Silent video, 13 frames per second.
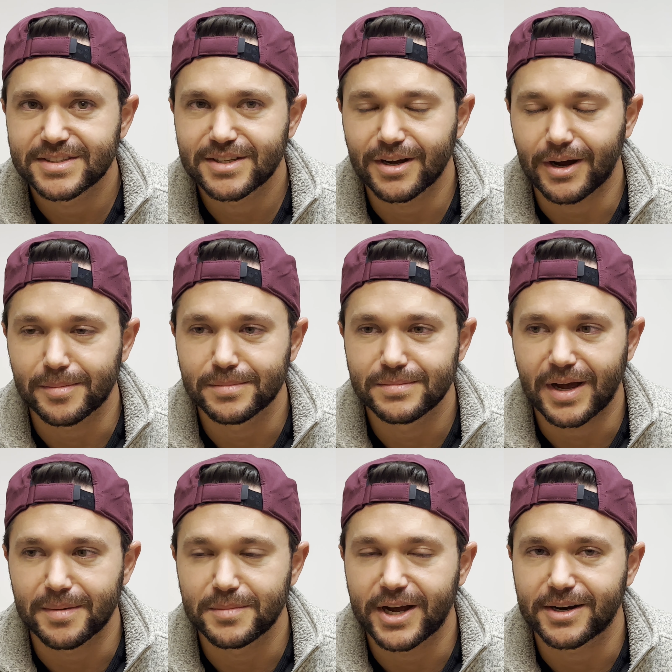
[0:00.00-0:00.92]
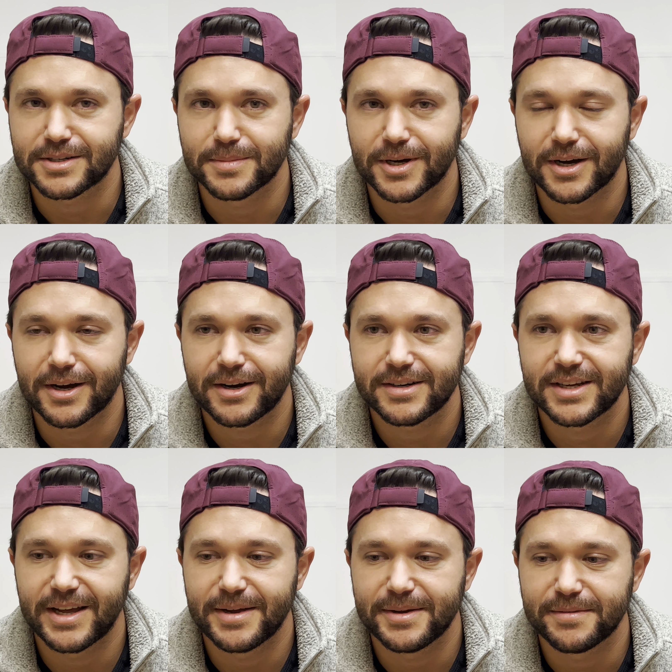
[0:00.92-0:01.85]
So I'm, I'm Dr. Mahar and
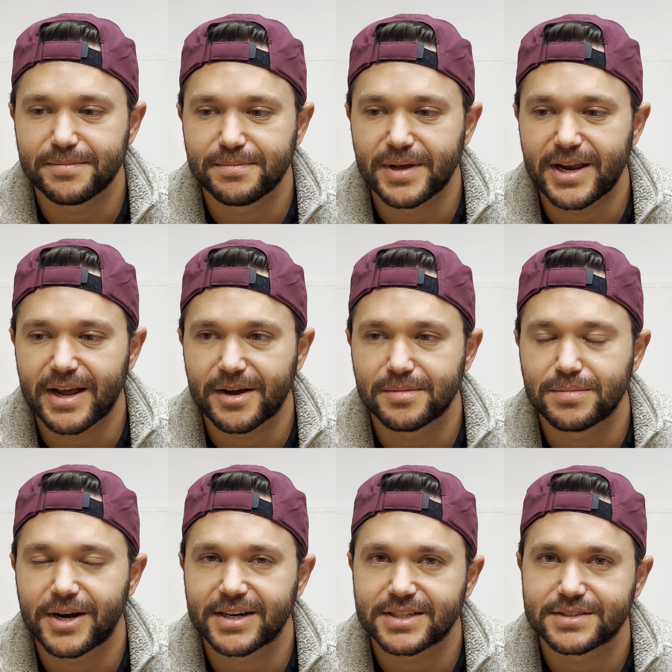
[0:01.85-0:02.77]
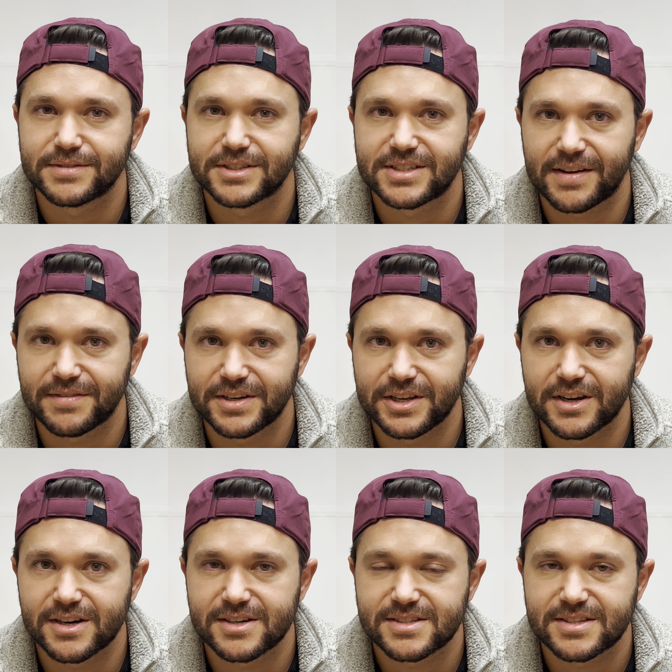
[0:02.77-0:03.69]
I've been out in practice for seven
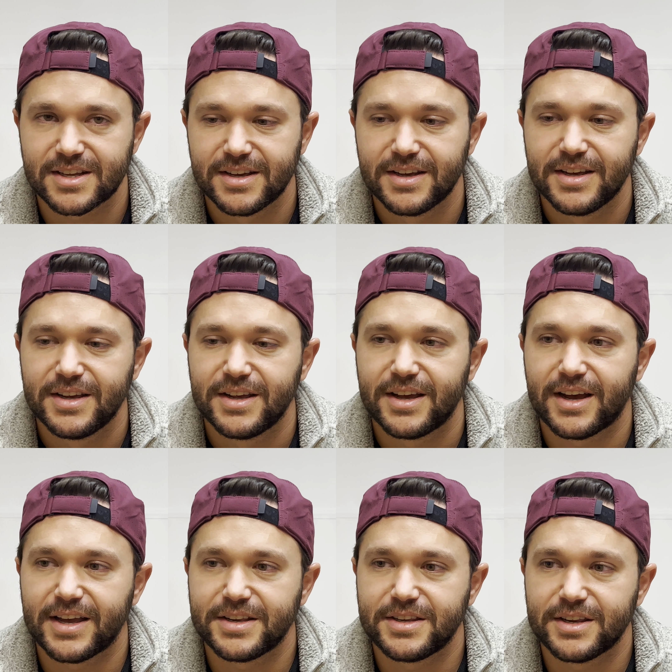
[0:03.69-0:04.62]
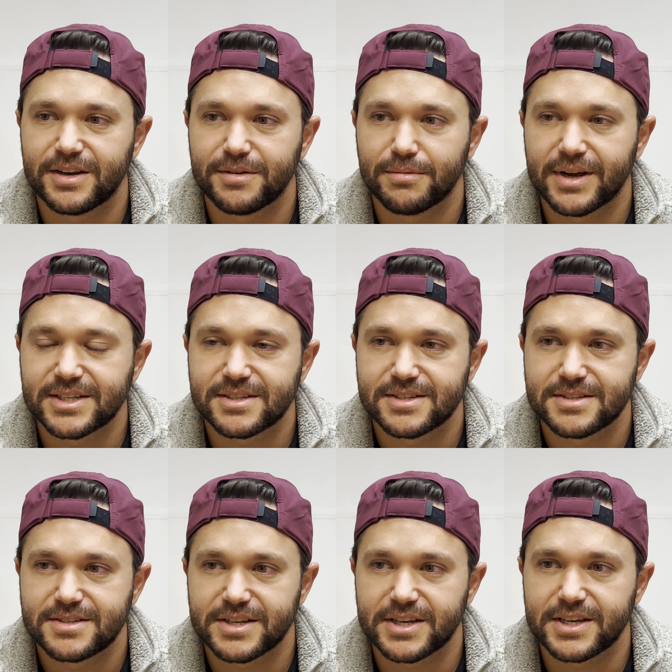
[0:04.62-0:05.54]
years. I did a
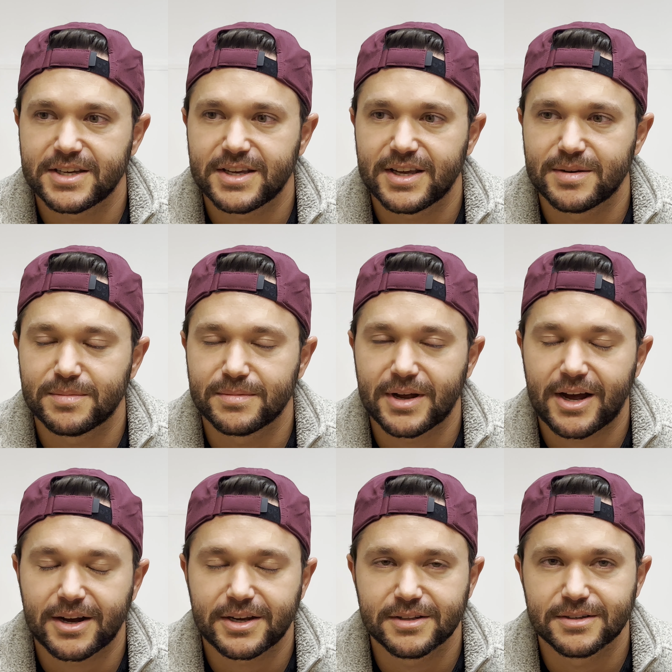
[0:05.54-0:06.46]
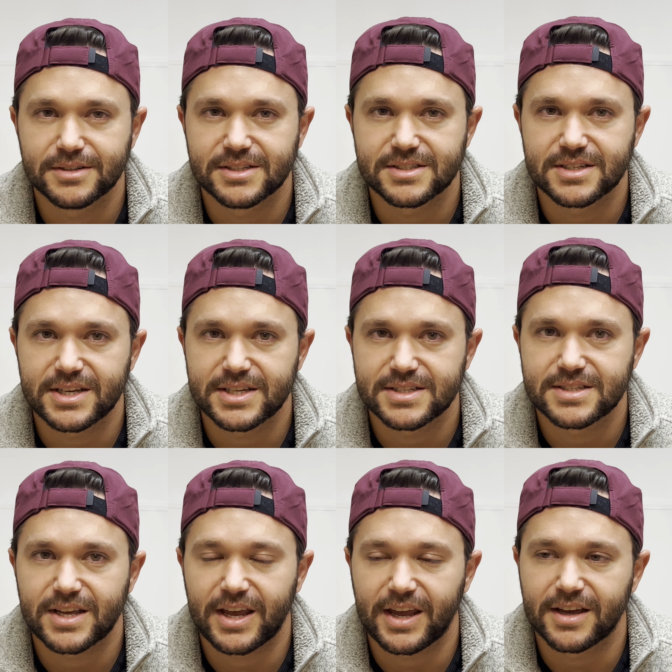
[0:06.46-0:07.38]
residency in ocular
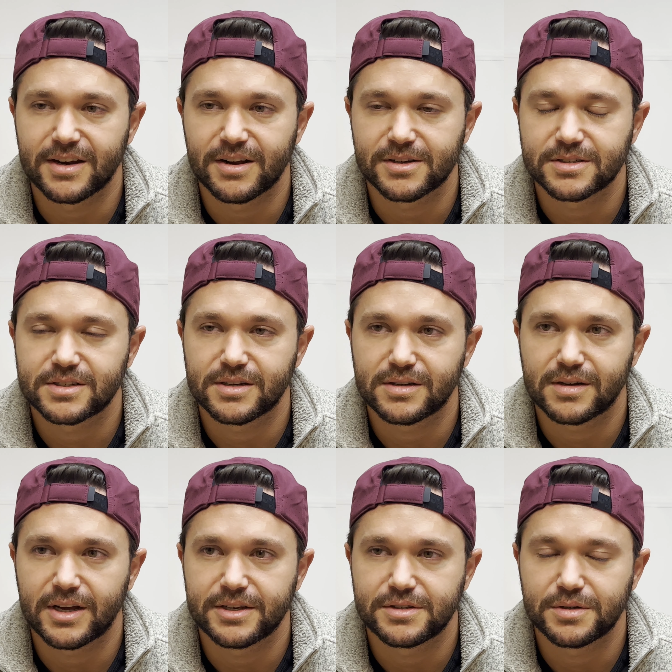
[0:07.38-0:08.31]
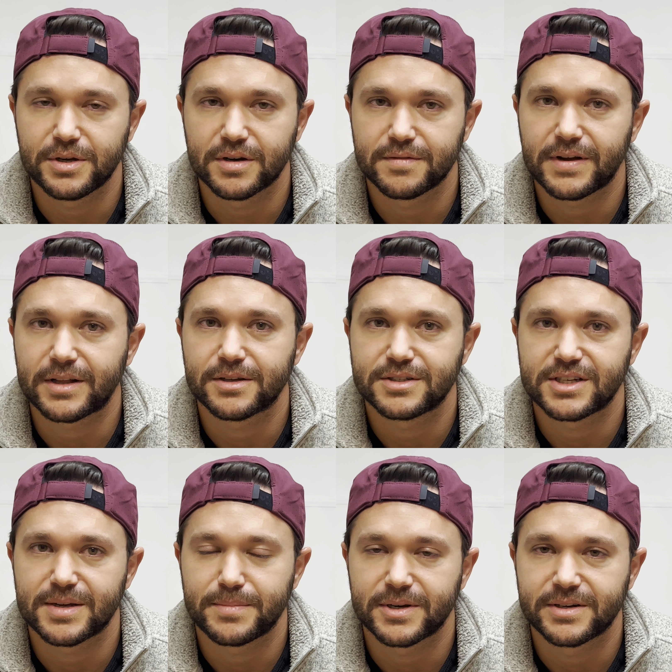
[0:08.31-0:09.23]
disease and also a two-year
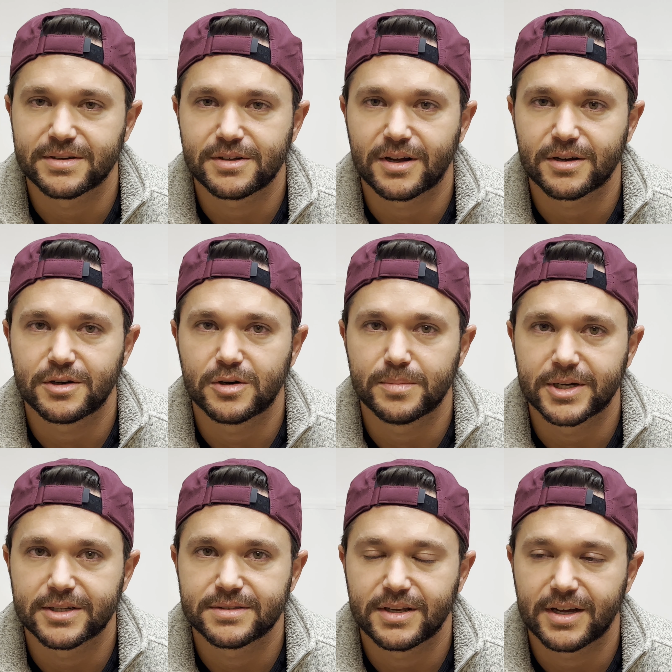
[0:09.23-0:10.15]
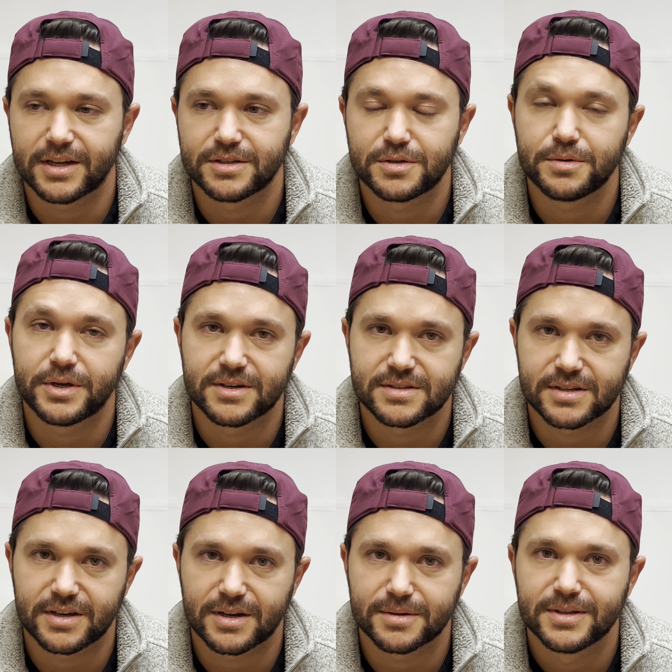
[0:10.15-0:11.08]
fellowship in glaucoma uh, two years
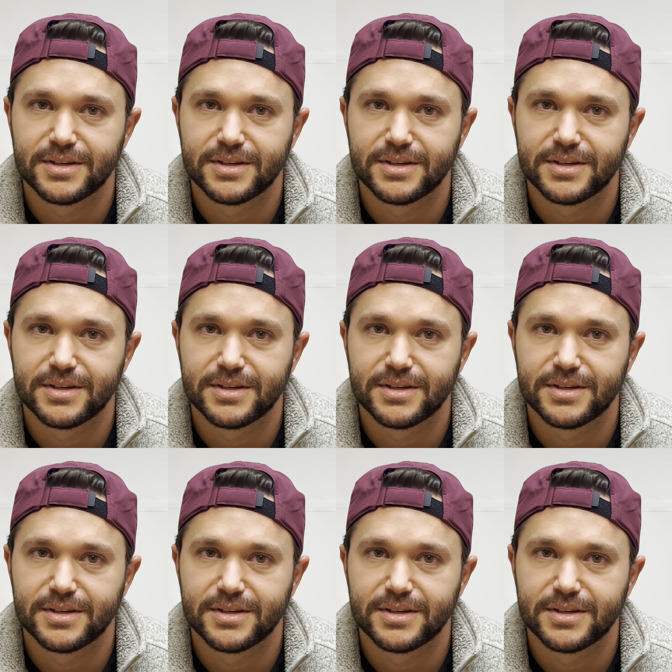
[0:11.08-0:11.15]
ago.